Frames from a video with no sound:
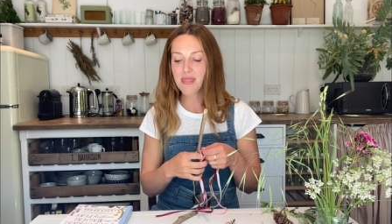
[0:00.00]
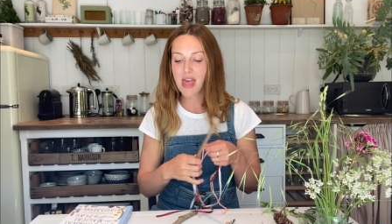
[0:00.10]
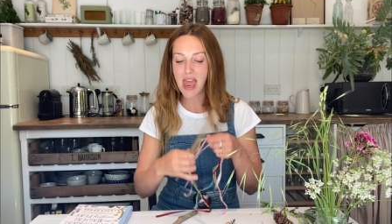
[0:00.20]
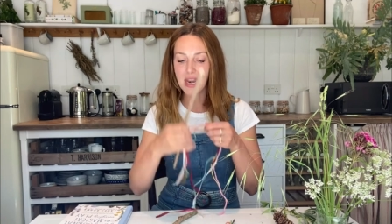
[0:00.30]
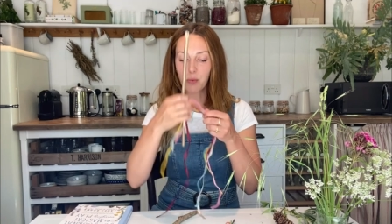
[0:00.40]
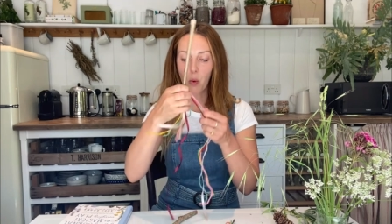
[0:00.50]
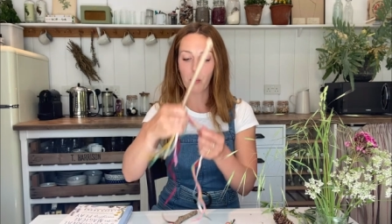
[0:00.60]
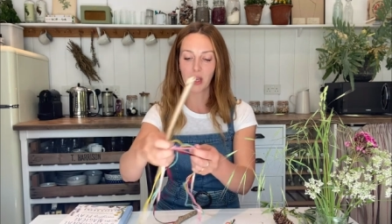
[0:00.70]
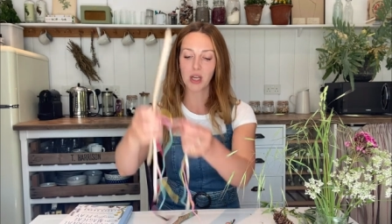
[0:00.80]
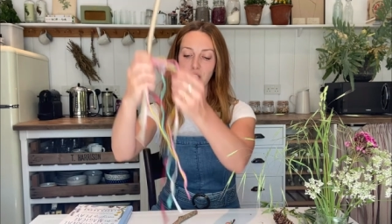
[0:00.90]
and then
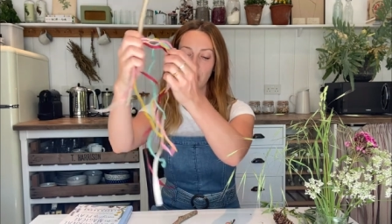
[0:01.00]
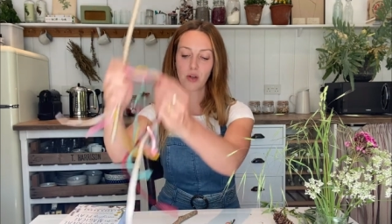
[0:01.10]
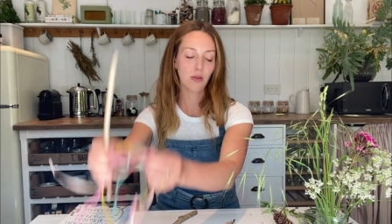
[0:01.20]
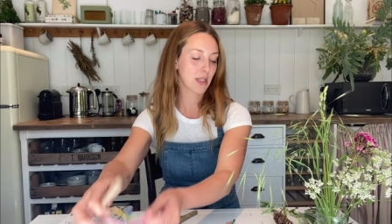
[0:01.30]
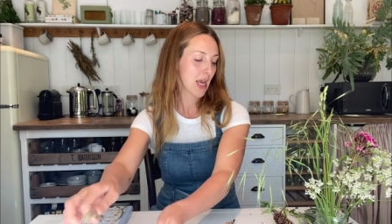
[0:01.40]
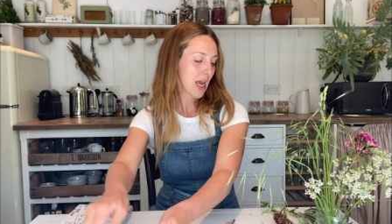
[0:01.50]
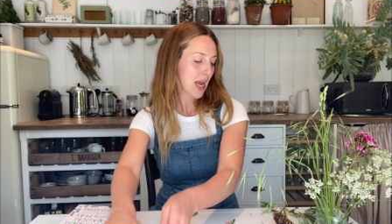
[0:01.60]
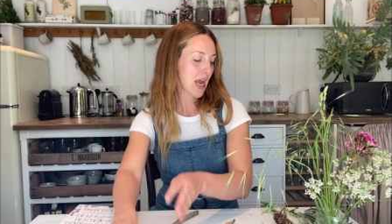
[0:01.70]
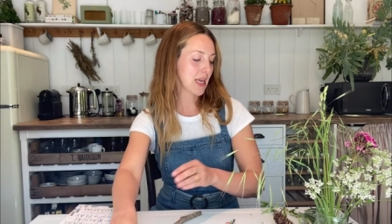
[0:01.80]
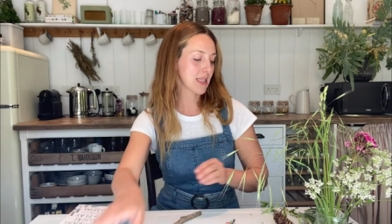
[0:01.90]
what we're going to use
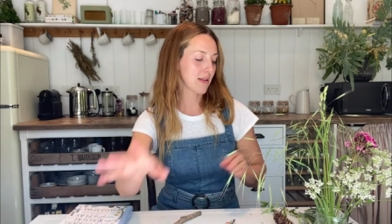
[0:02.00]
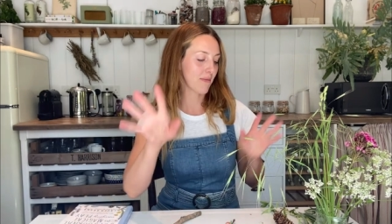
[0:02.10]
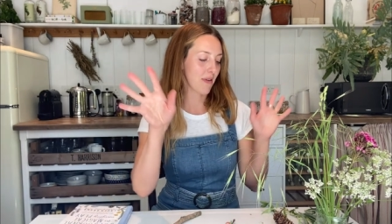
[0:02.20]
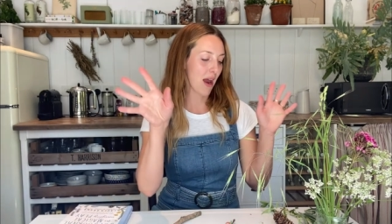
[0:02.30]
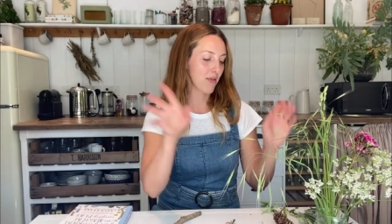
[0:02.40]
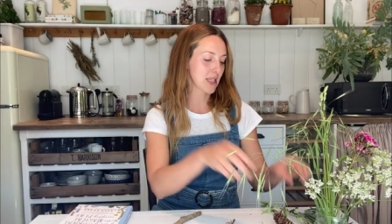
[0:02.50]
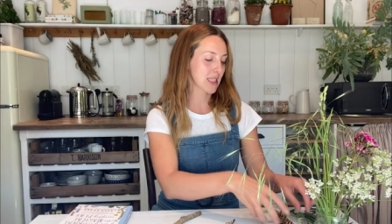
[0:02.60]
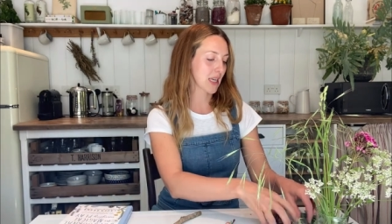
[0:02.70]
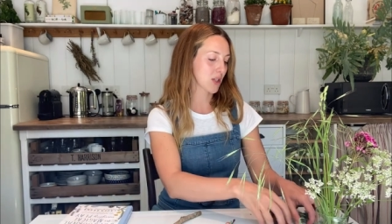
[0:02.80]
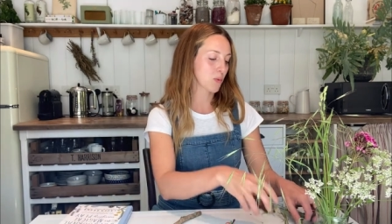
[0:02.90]
is
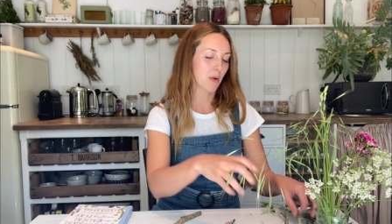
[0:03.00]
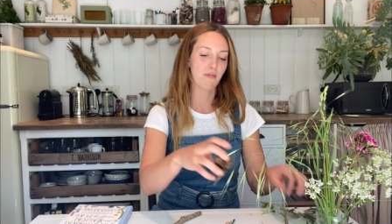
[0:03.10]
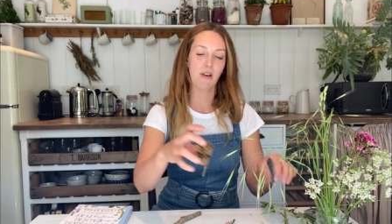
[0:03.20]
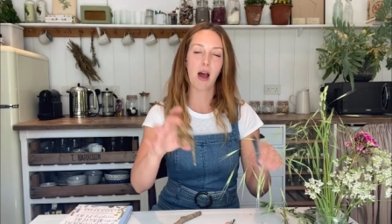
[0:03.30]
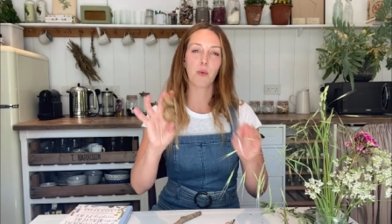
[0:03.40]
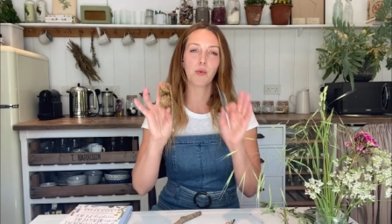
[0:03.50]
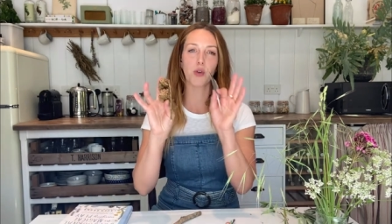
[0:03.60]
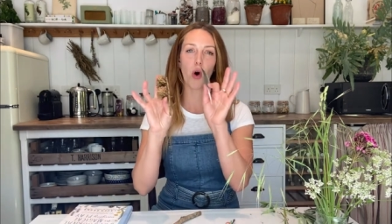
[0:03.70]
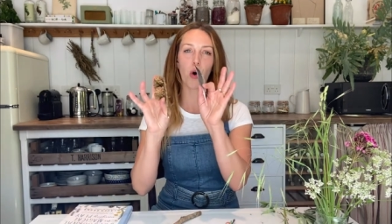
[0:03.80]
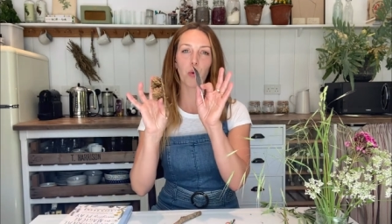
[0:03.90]
various things we
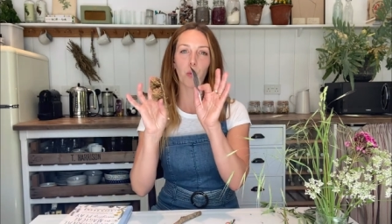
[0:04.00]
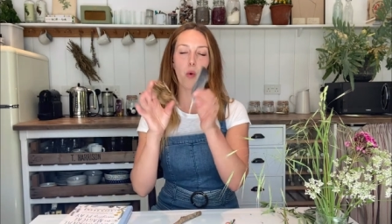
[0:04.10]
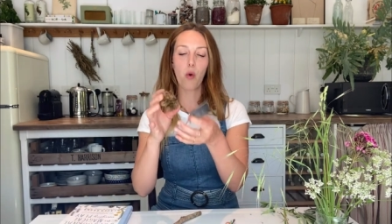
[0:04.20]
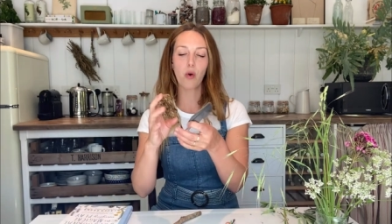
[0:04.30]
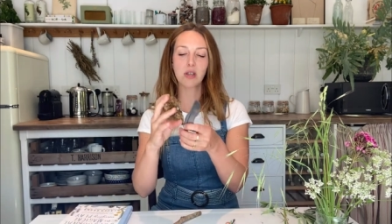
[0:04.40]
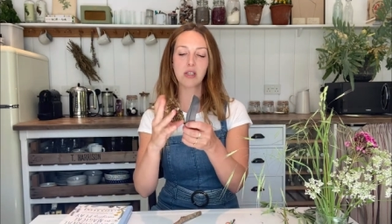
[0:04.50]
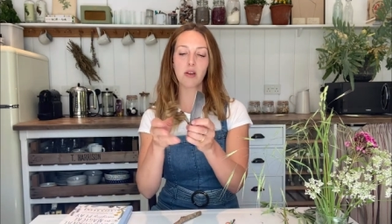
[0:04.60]
found on walks.